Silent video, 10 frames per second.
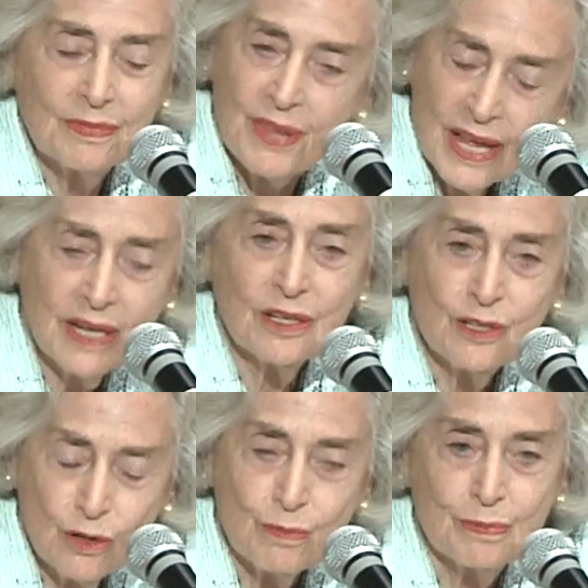That
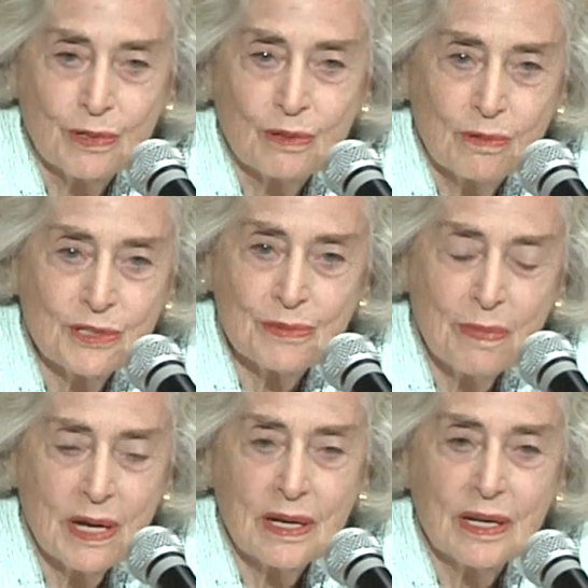notebook was
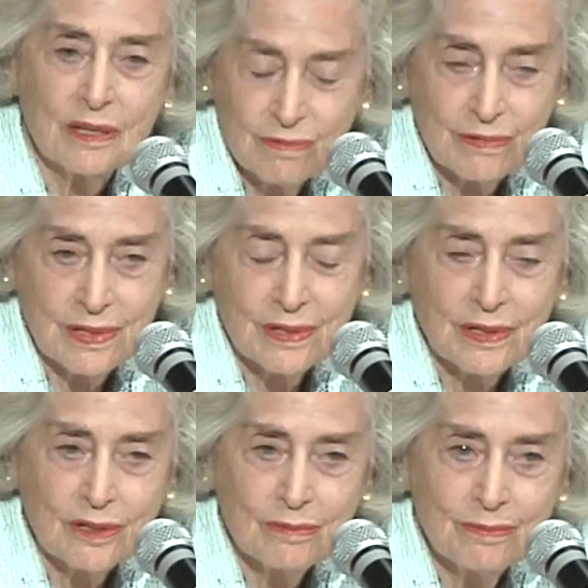my
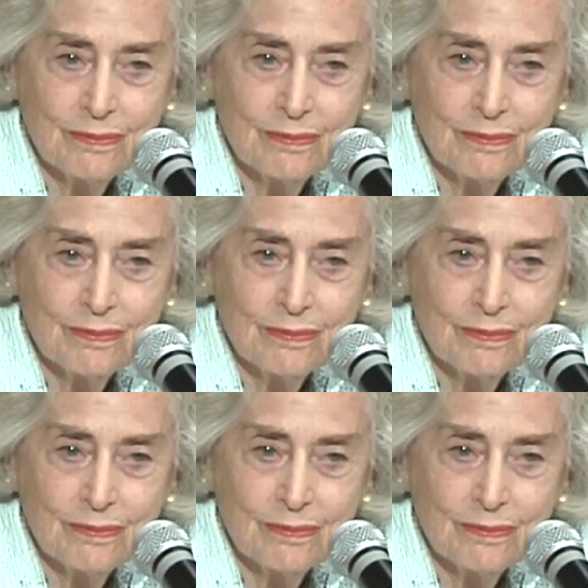everything.